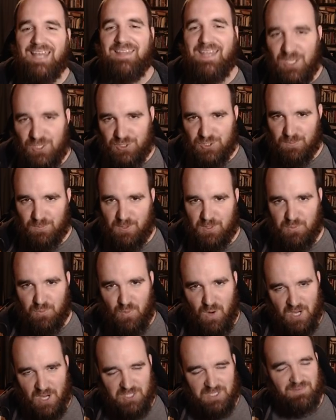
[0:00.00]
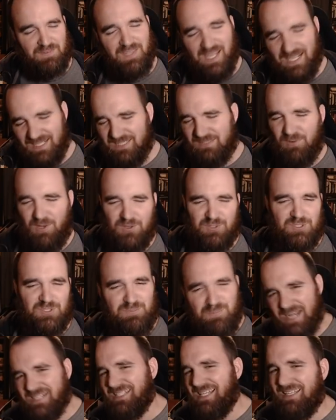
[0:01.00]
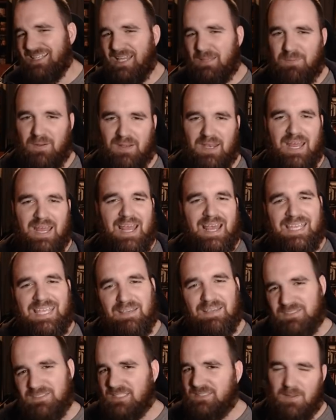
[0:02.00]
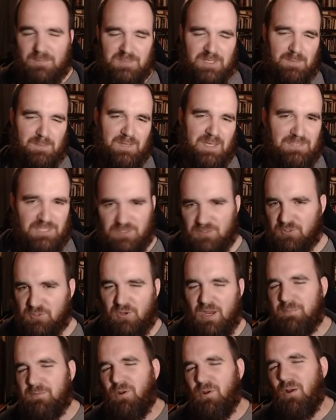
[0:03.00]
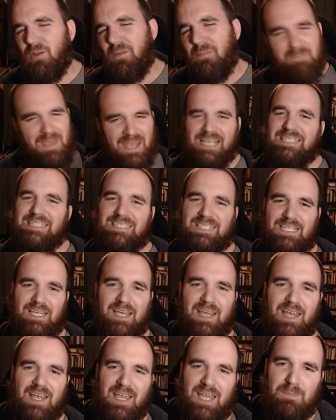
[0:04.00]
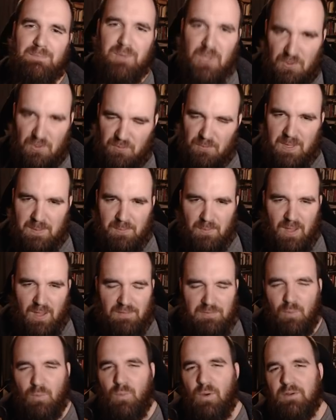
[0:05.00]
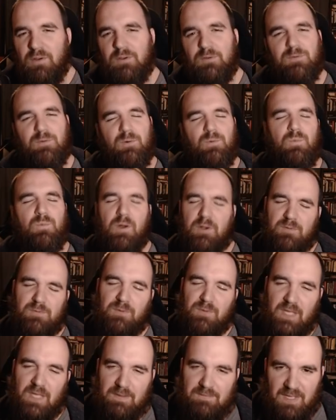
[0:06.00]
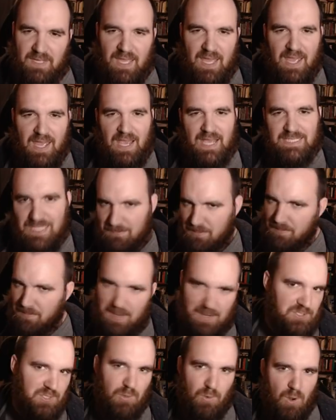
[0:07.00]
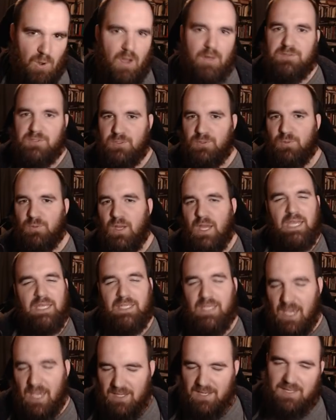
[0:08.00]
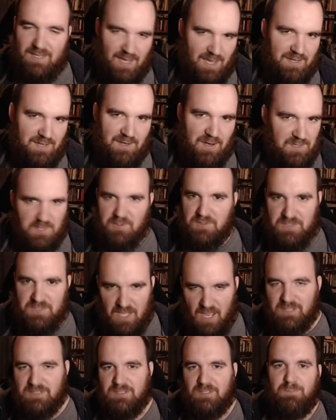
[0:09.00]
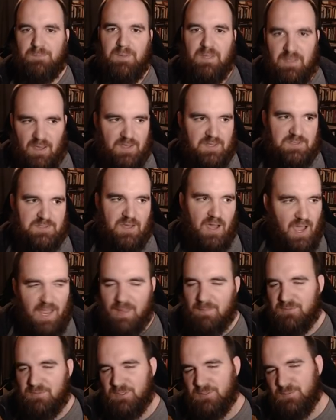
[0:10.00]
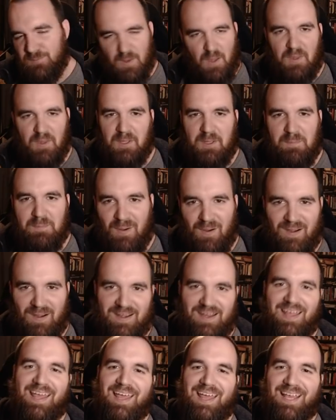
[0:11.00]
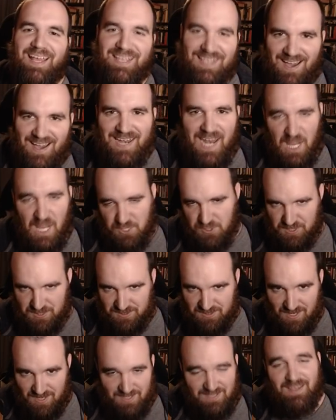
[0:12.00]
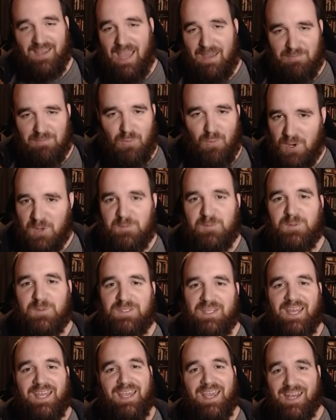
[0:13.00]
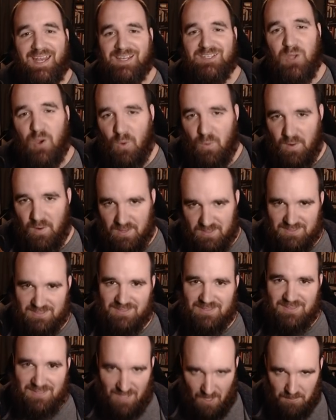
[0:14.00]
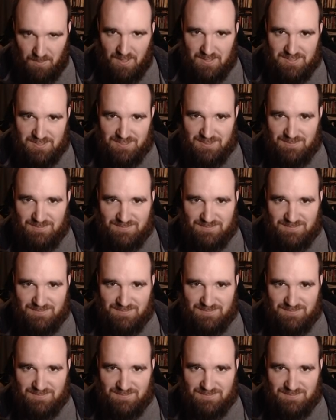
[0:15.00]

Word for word: Thank you so much for watching. If you like this video, smash that like button, give us a thumbs up, give us a subscribe. You're all amazing and beautiful people. Have a wonderful, wonderful evening as I'm about to go off to yet again another another doctor because I am just falling apart. God, allergies suck. Have a wonderful day, and as always, God bless.